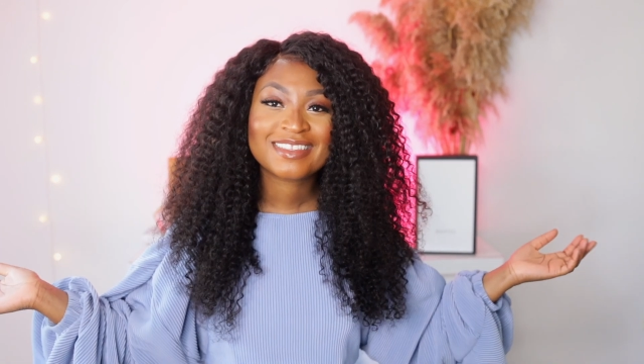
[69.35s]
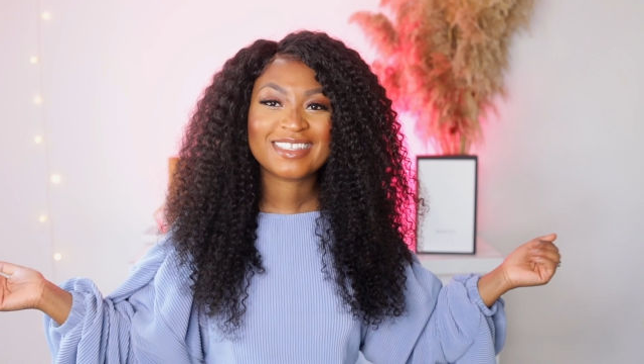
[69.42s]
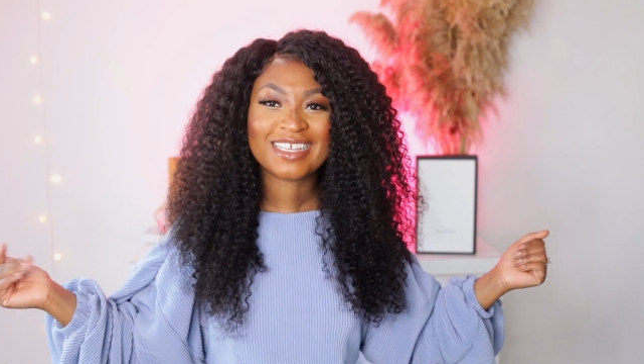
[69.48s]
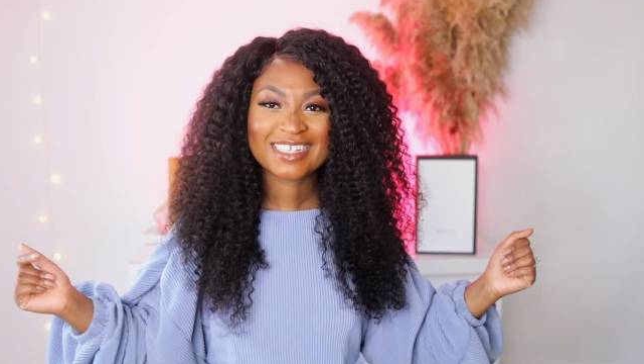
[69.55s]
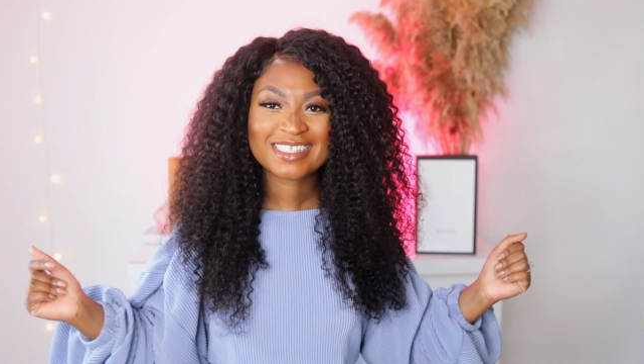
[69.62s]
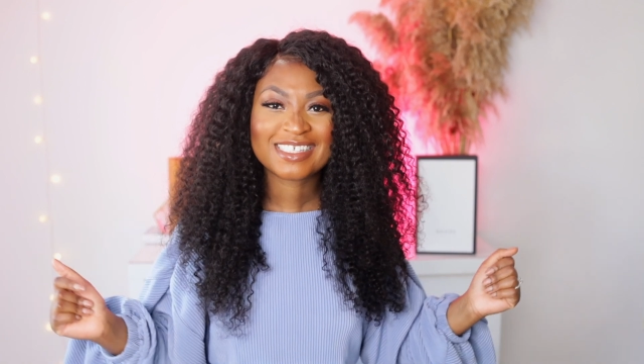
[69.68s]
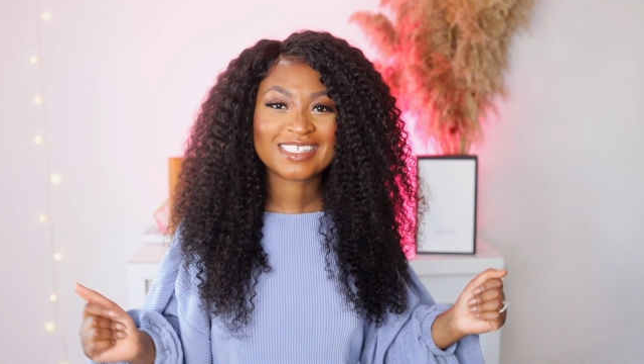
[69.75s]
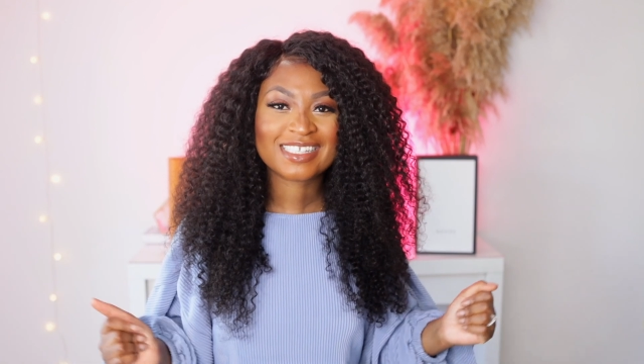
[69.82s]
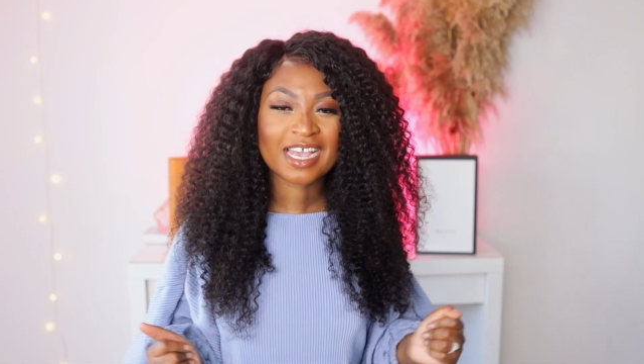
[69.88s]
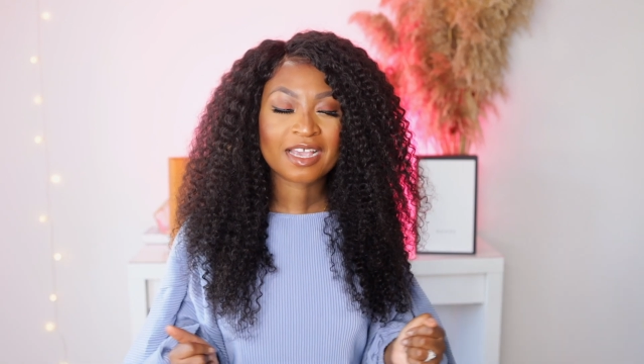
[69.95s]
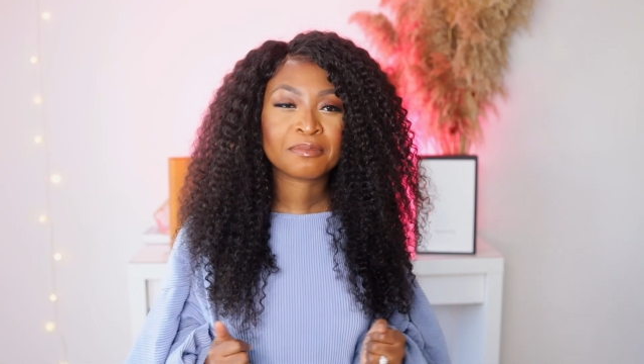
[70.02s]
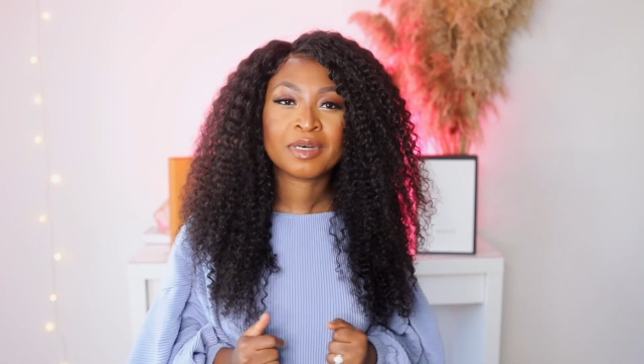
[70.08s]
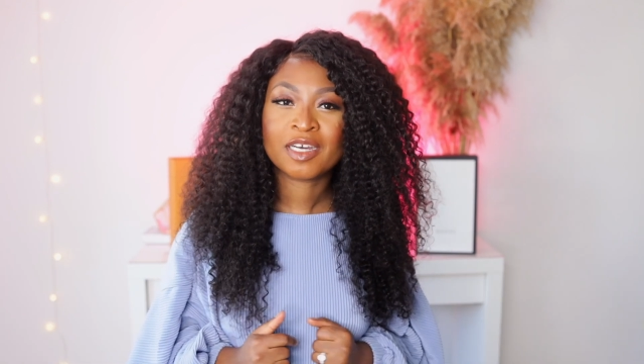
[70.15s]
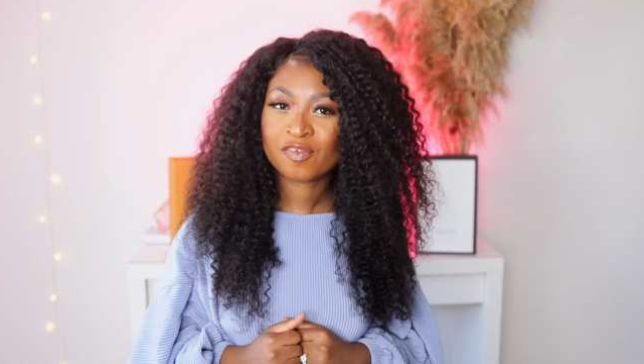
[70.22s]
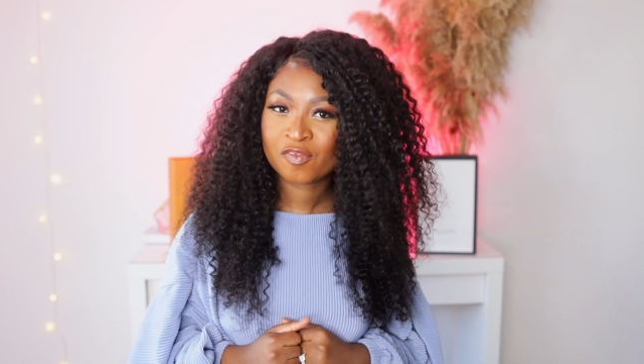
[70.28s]
this is
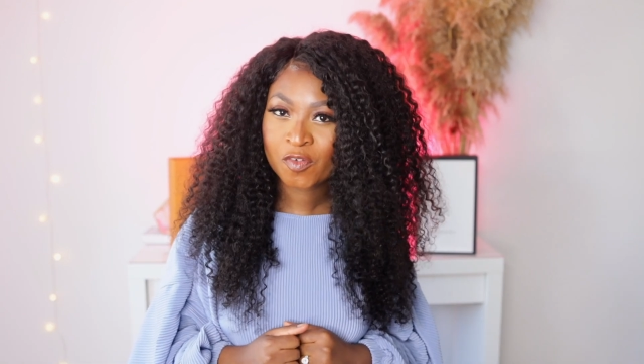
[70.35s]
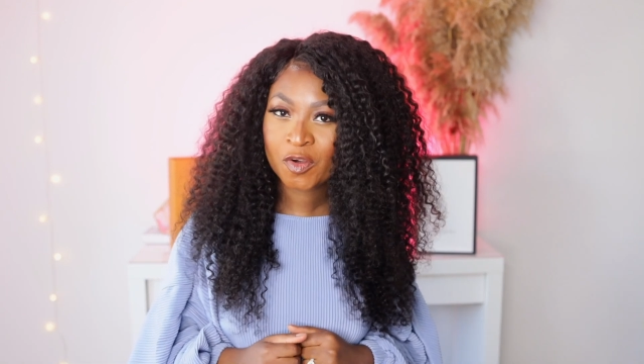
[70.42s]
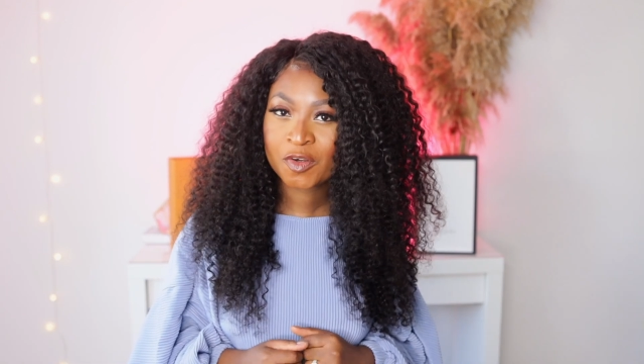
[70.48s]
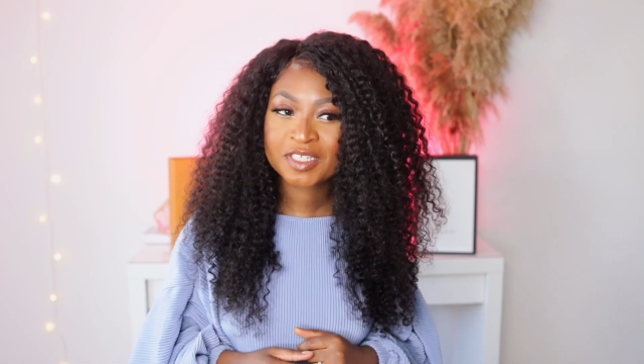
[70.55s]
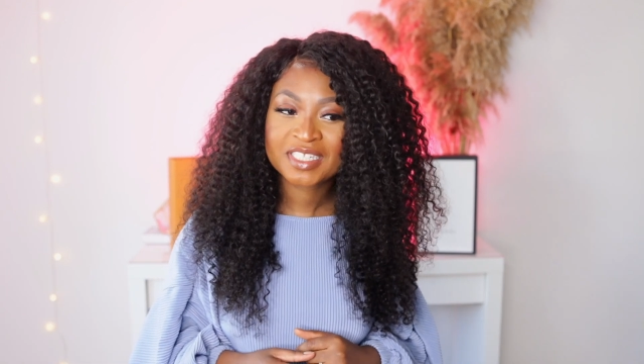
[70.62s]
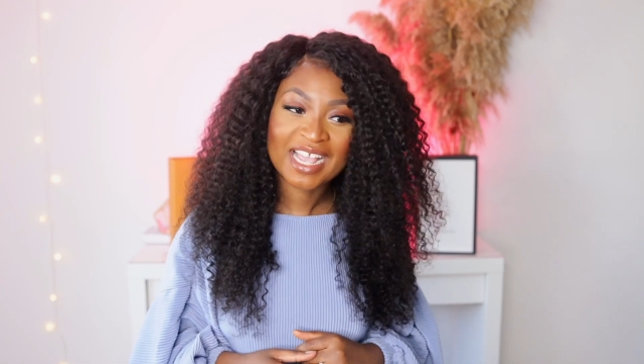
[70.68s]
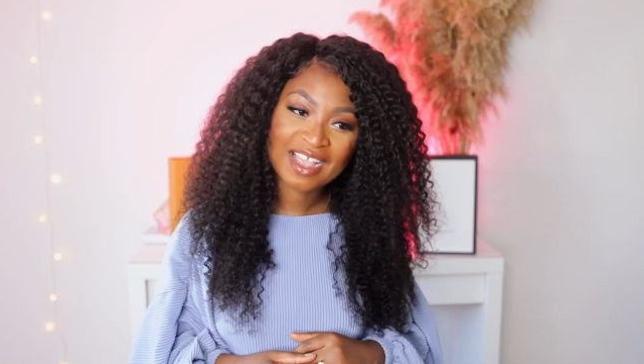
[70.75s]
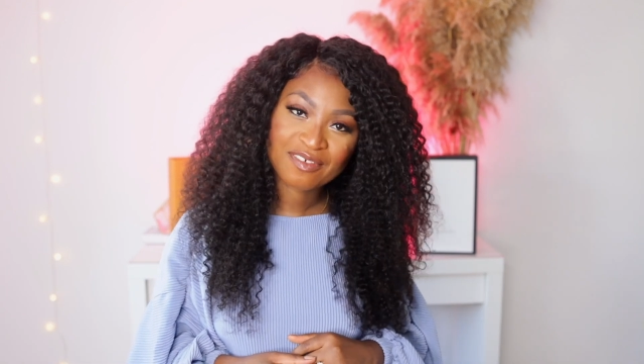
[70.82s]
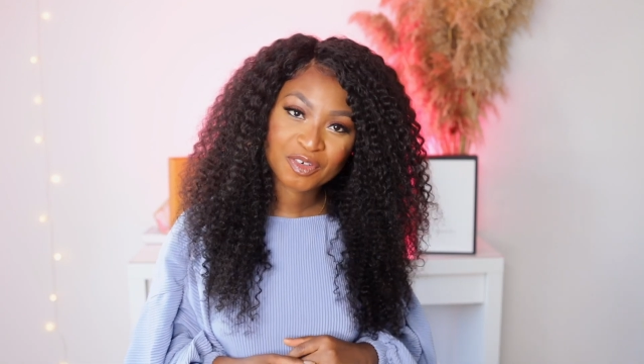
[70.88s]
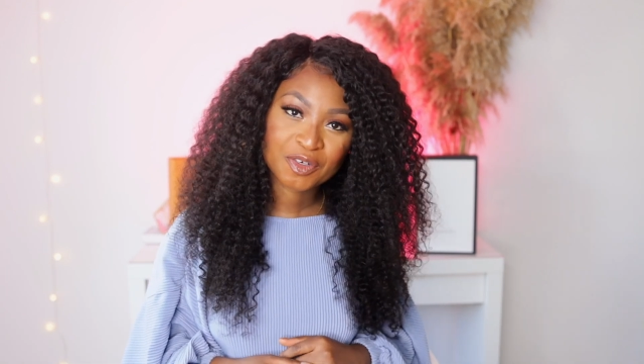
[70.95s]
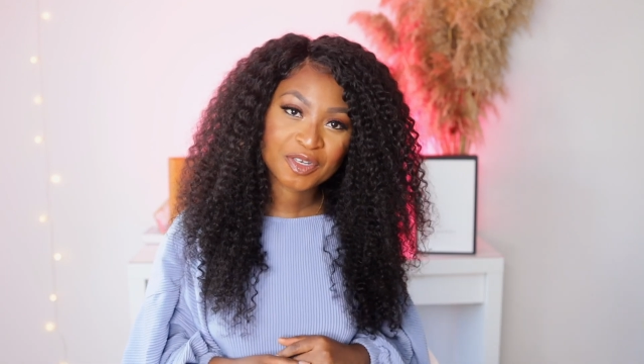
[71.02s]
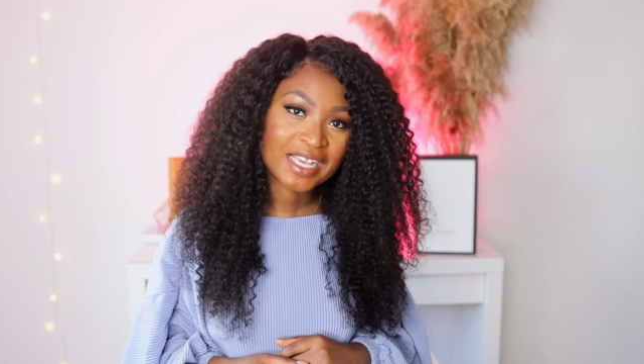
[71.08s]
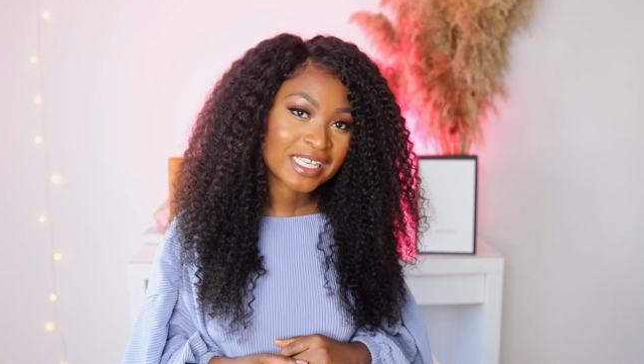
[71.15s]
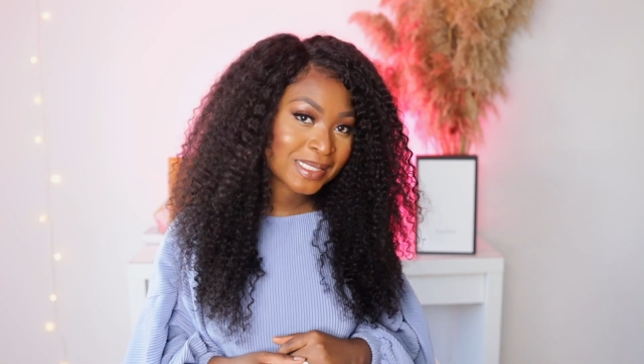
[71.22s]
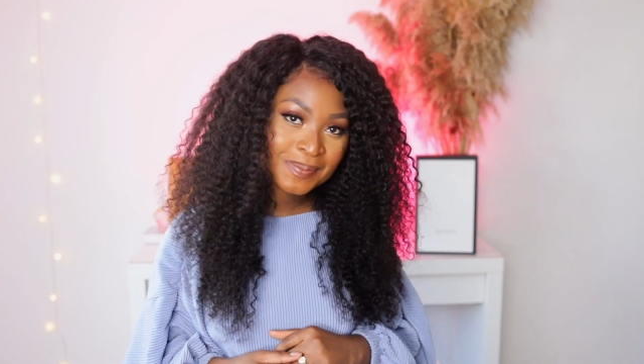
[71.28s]
like my first ever
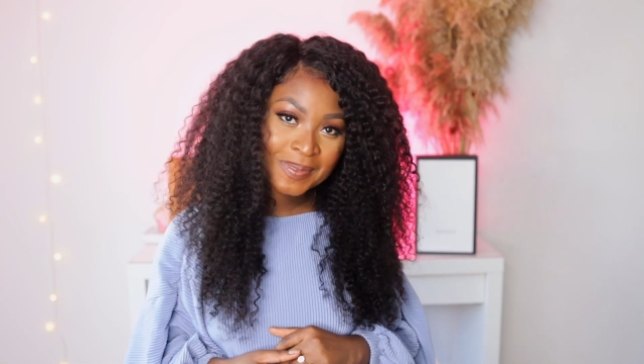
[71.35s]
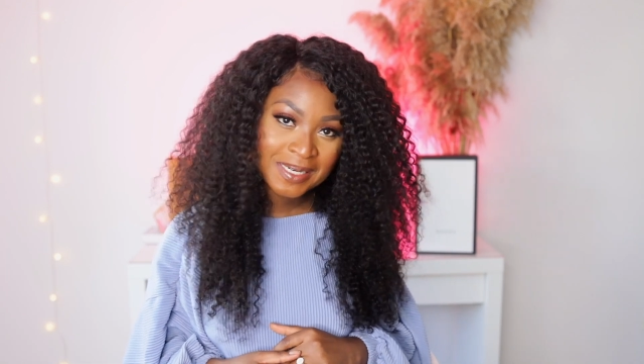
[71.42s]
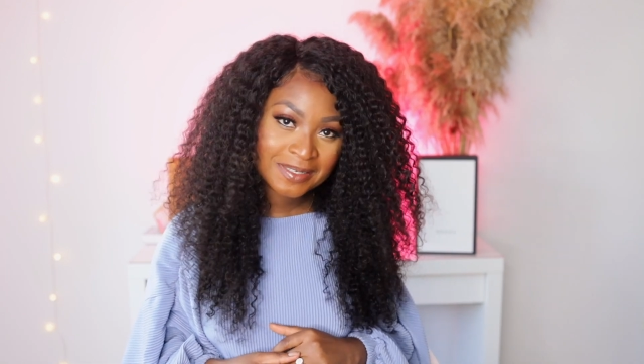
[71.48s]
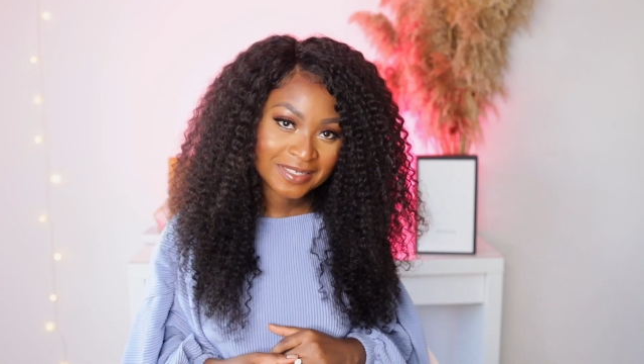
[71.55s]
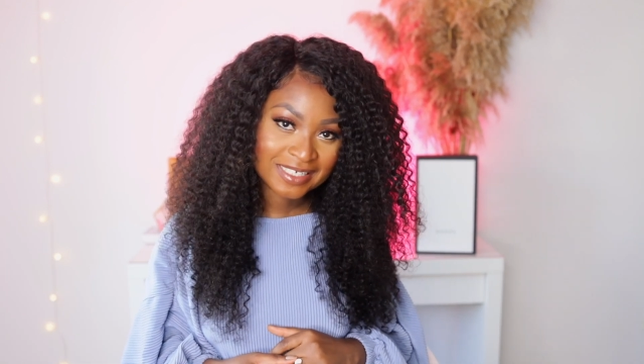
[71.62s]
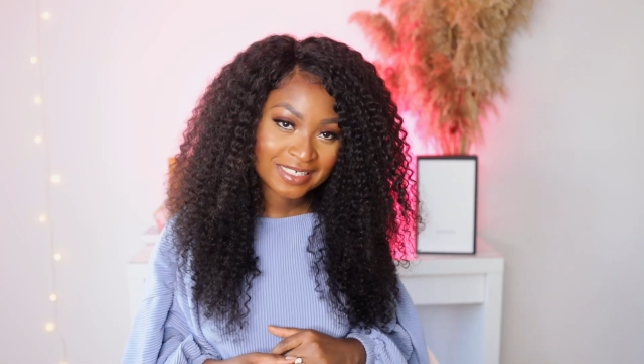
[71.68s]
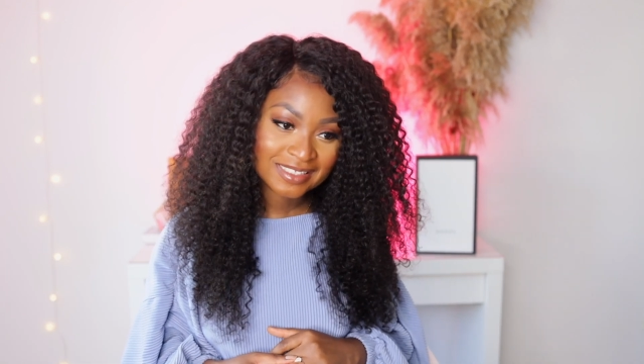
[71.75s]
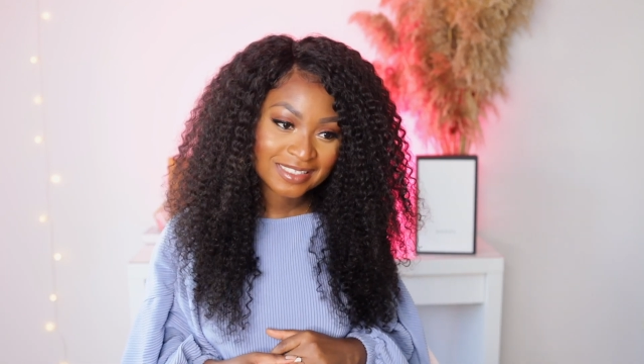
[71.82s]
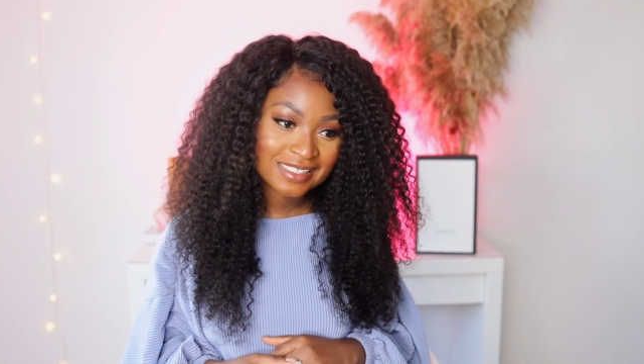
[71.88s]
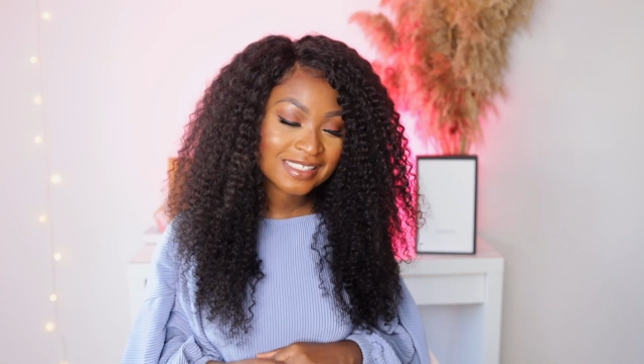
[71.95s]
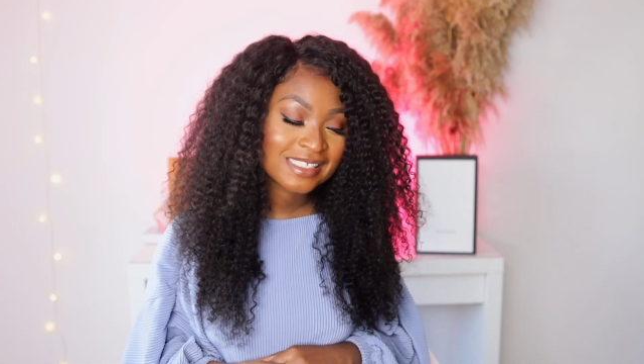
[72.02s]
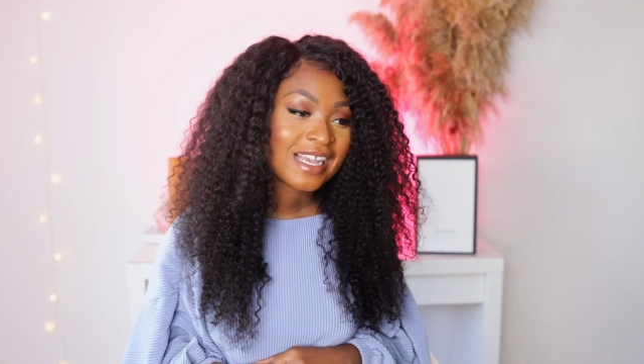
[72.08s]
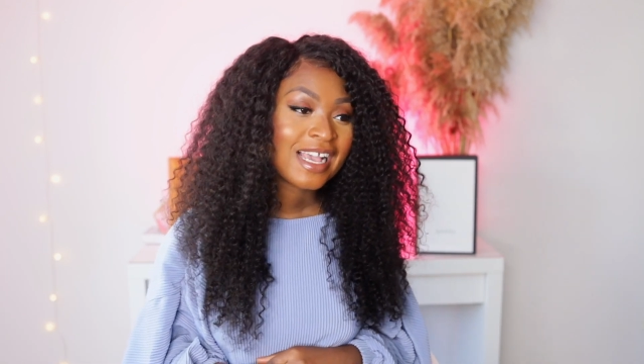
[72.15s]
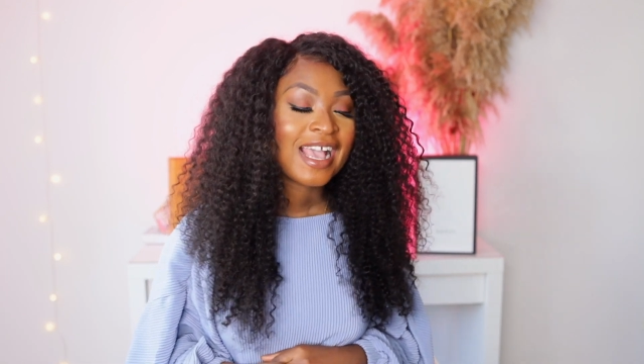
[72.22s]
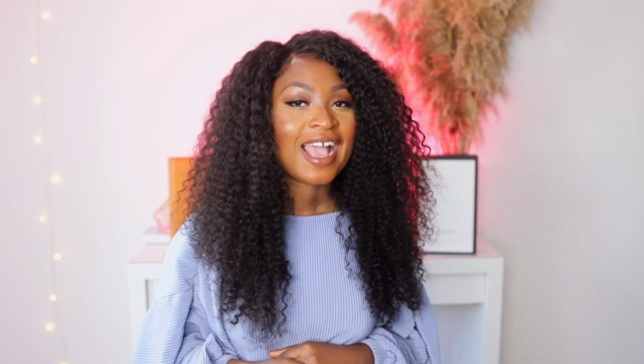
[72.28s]
experience,